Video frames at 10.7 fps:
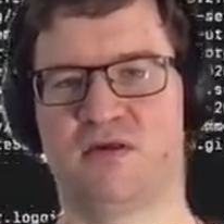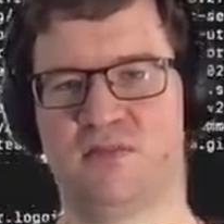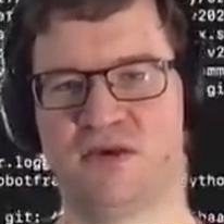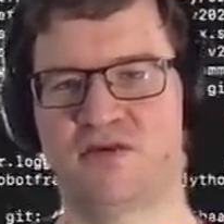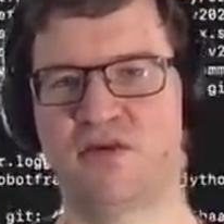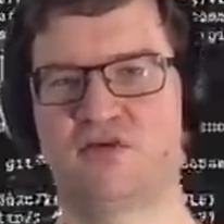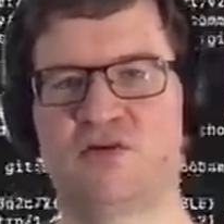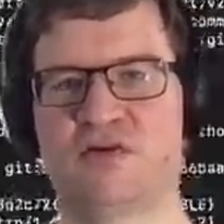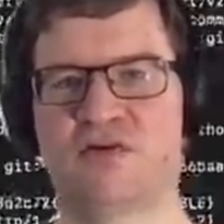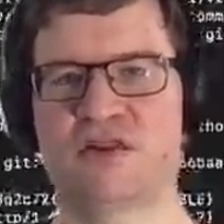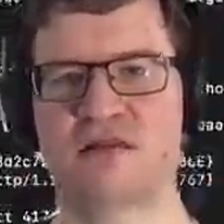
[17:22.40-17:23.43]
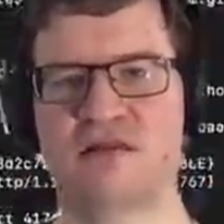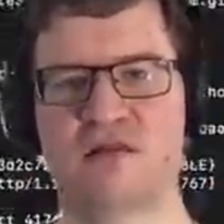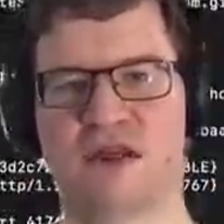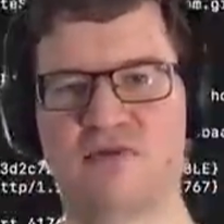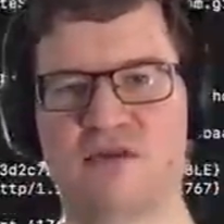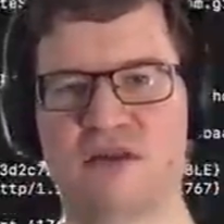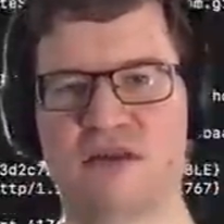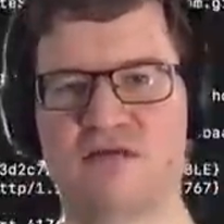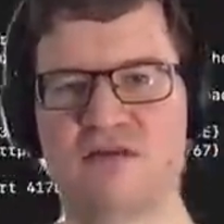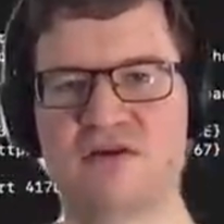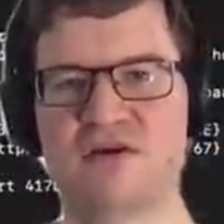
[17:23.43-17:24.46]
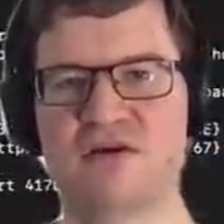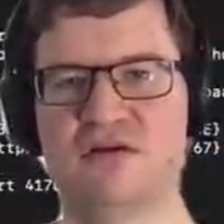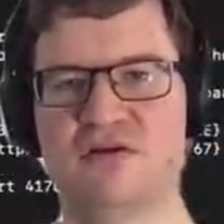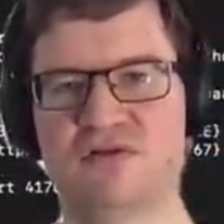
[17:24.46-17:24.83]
object that a library can return.